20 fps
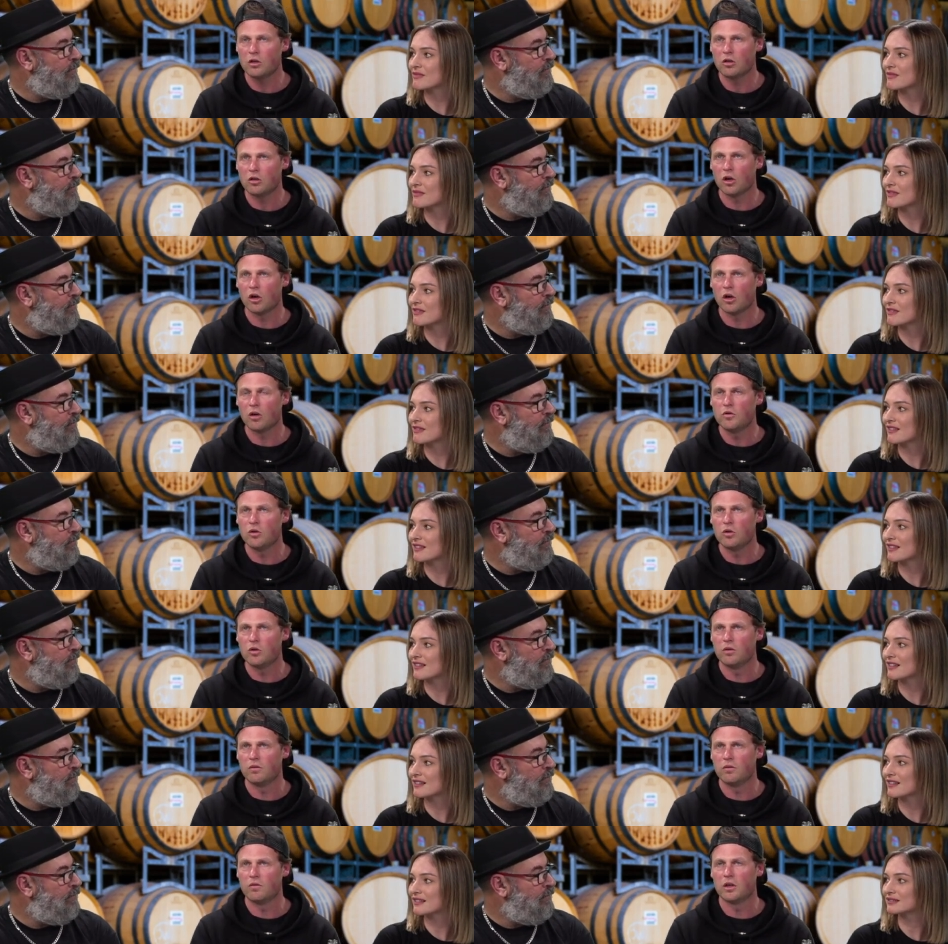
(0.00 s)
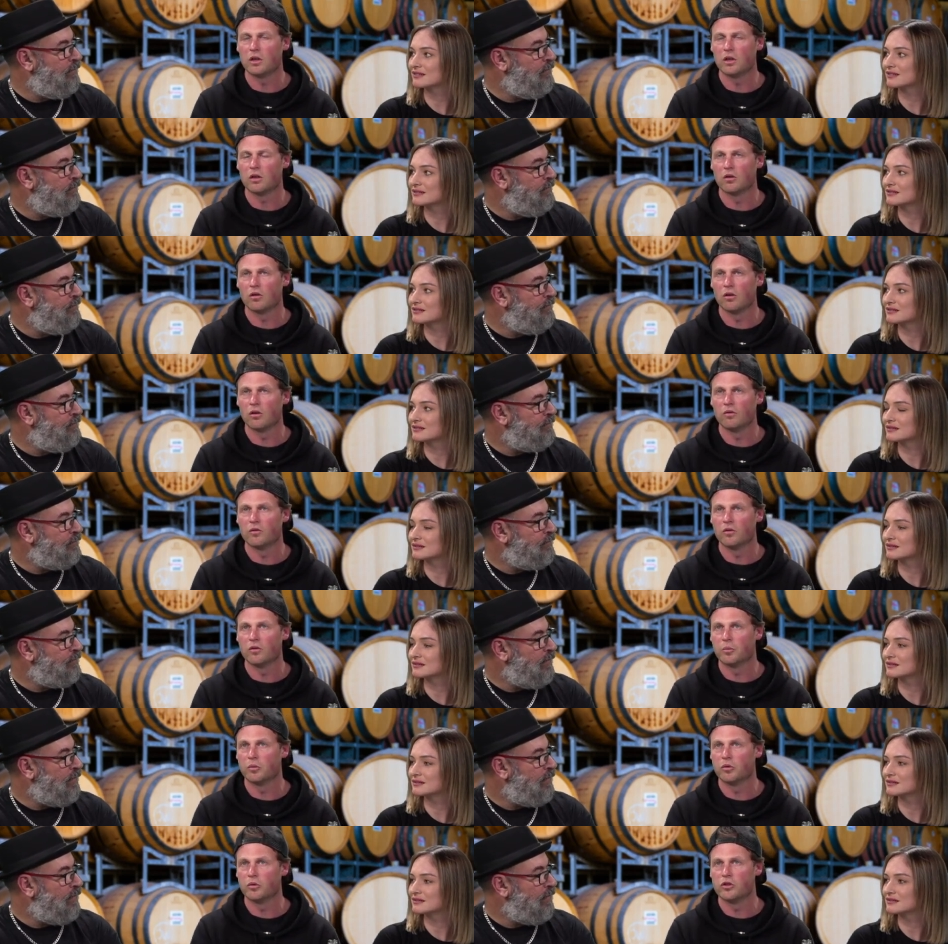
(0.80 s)
Speaker 1: You know, if you think an
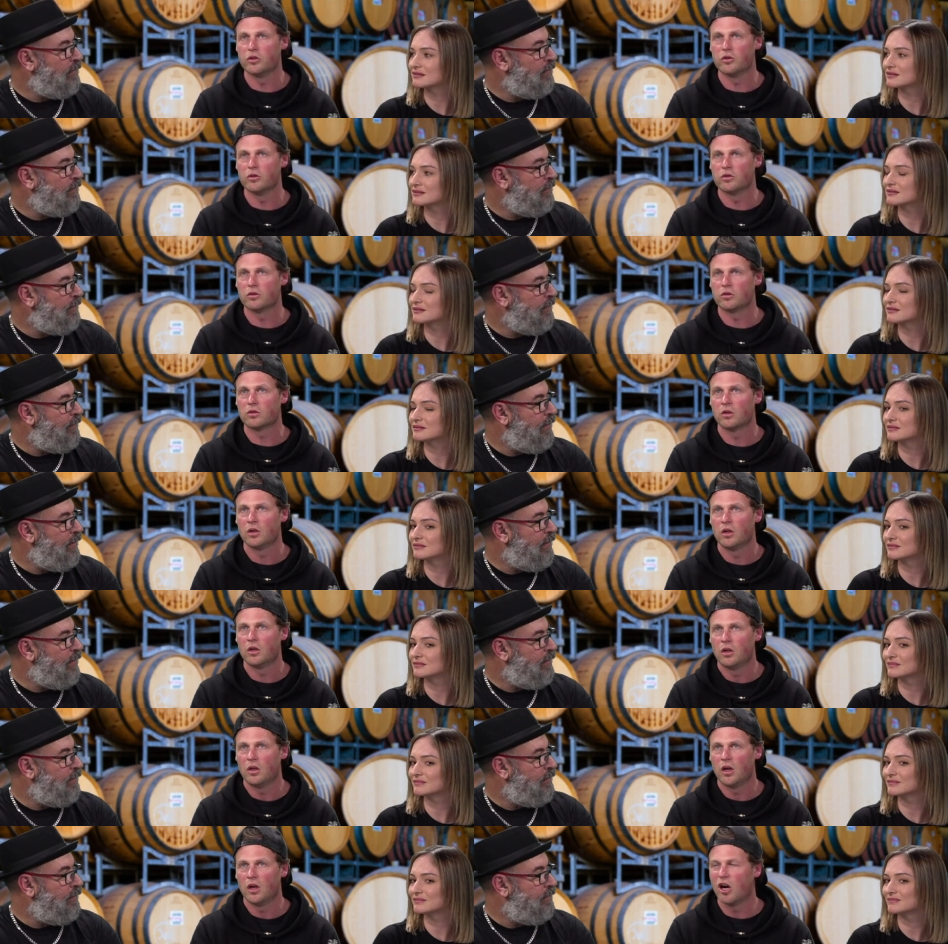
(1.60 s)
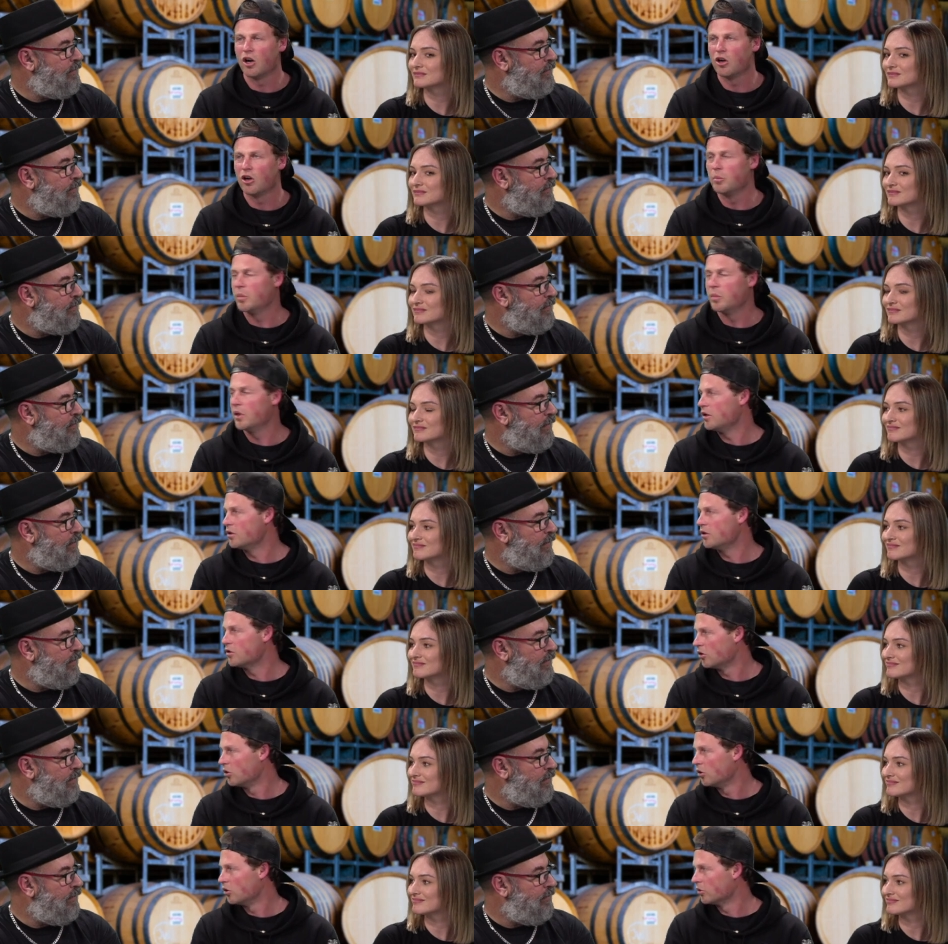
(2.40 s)
overproduced R&B
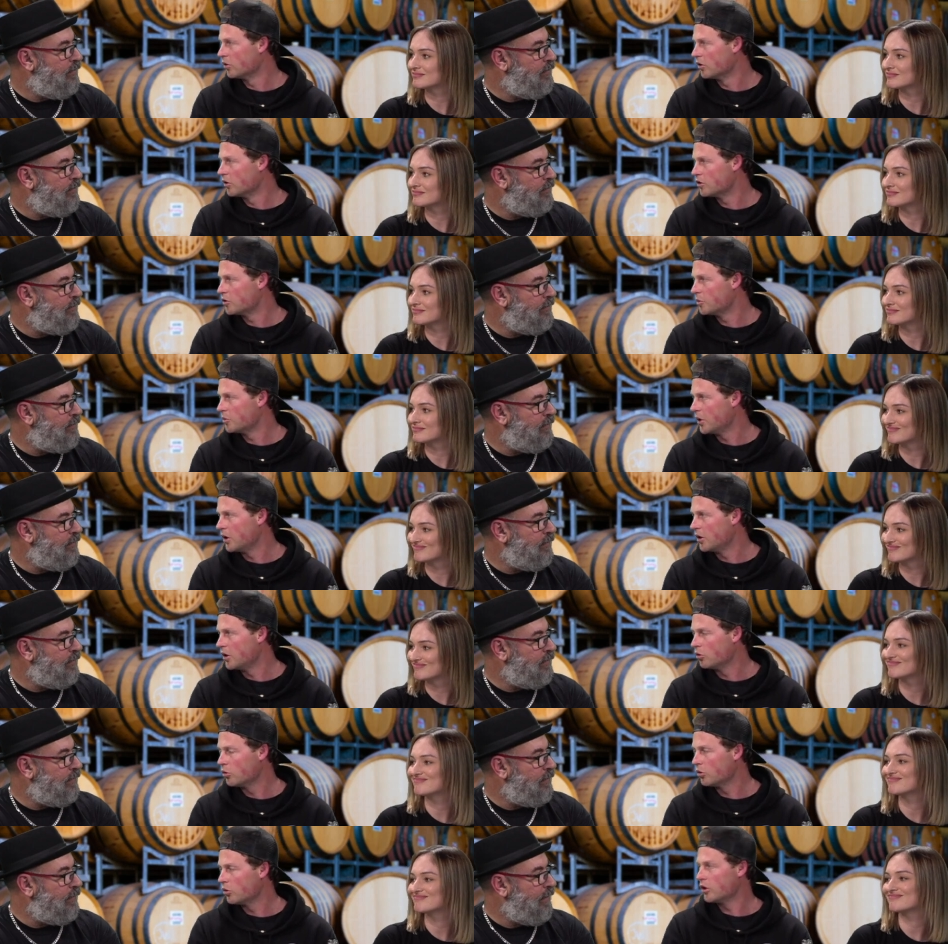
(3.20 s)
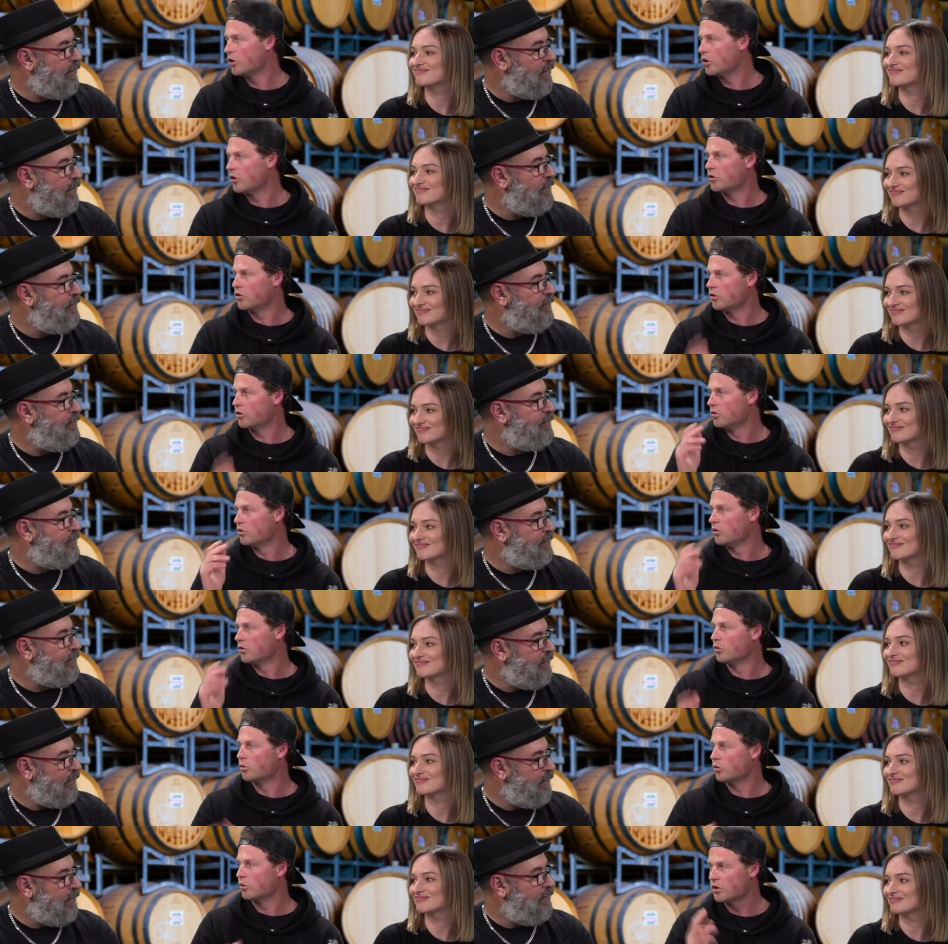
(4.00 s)
song that's been
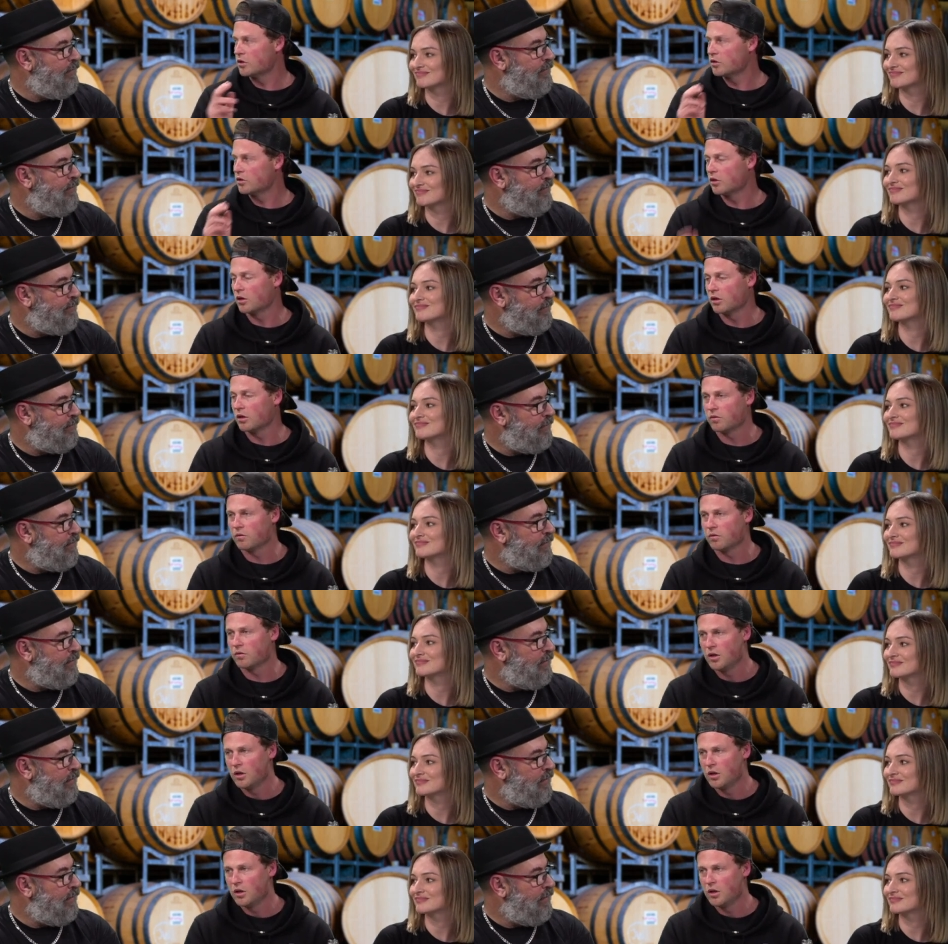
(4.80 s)
audio-tuned and all this stuff,